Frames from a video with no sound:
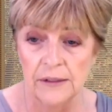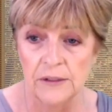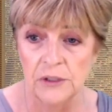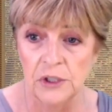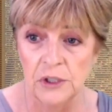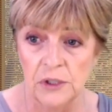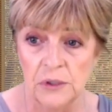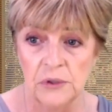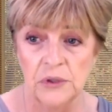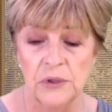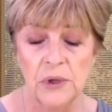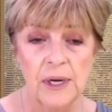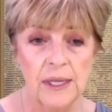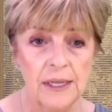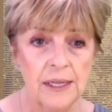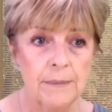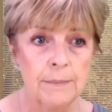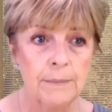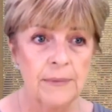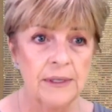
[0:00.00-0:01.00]
Do try
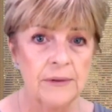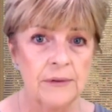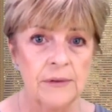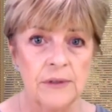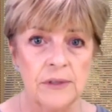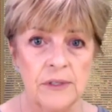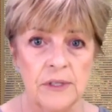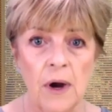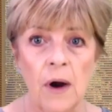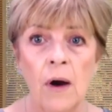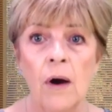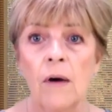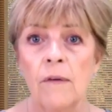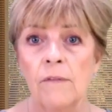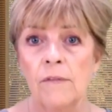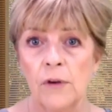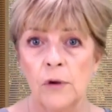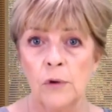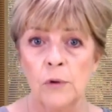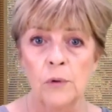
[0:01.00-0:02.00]
that method of
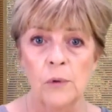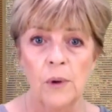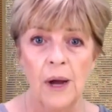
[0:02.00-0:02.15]
who